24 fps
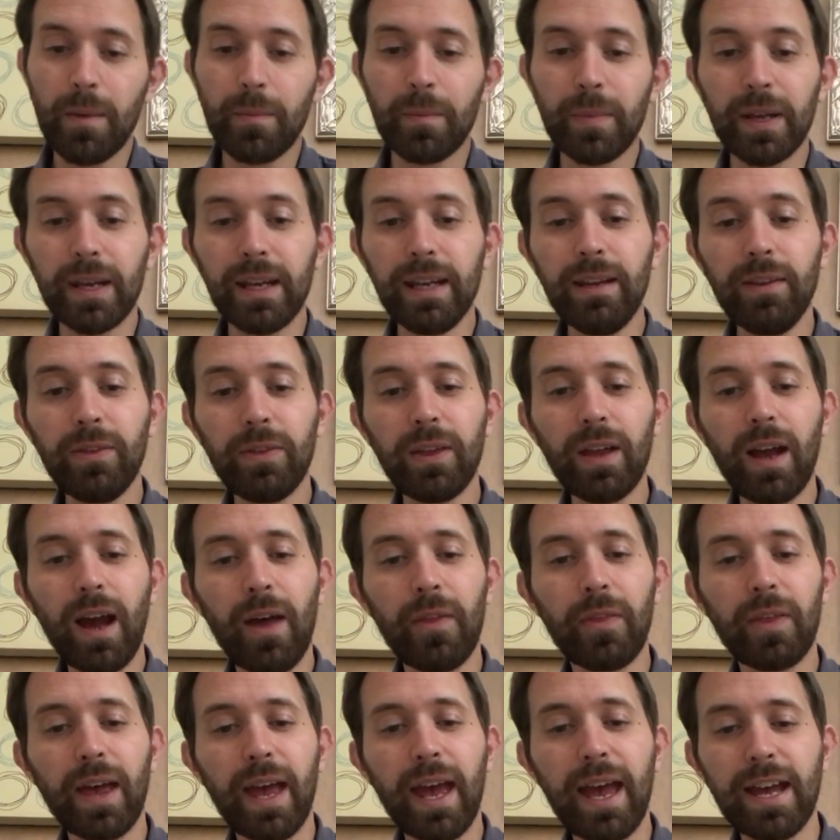Beneath the
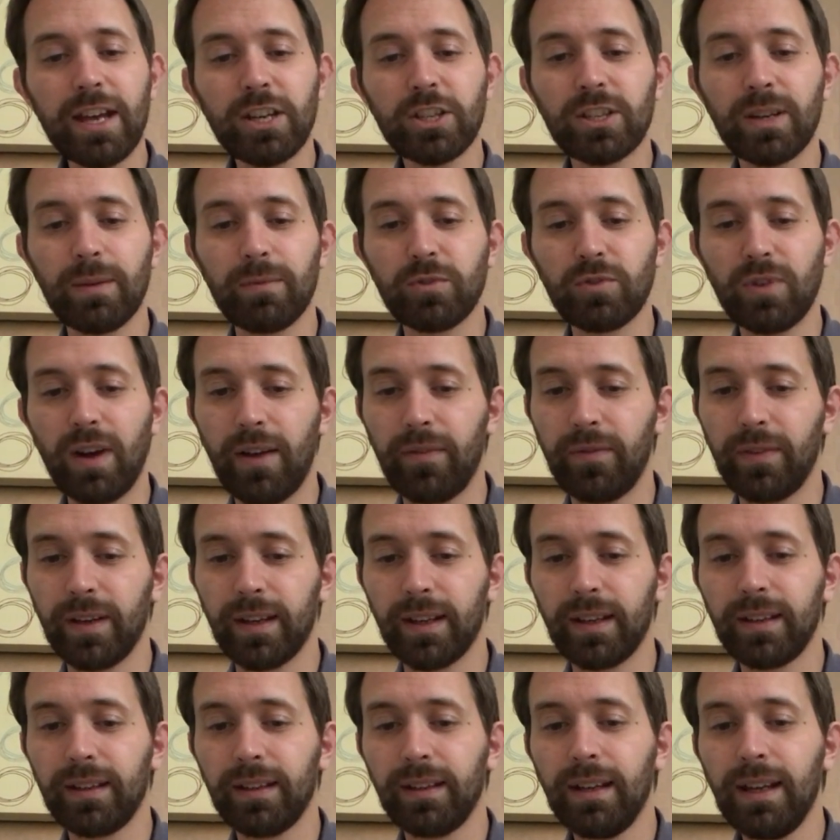other airship
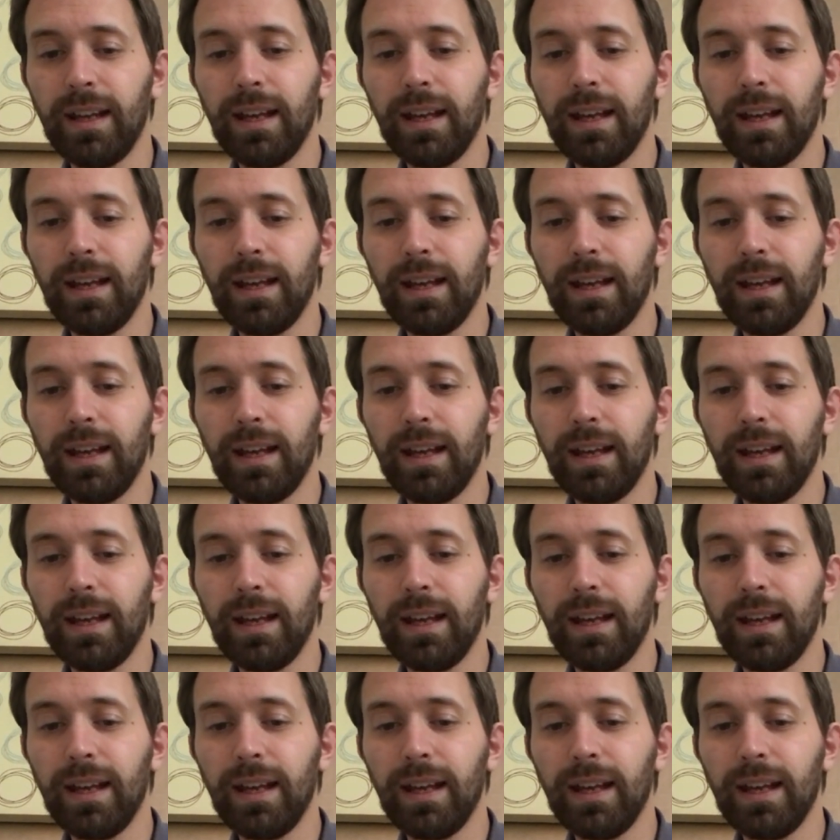traffic,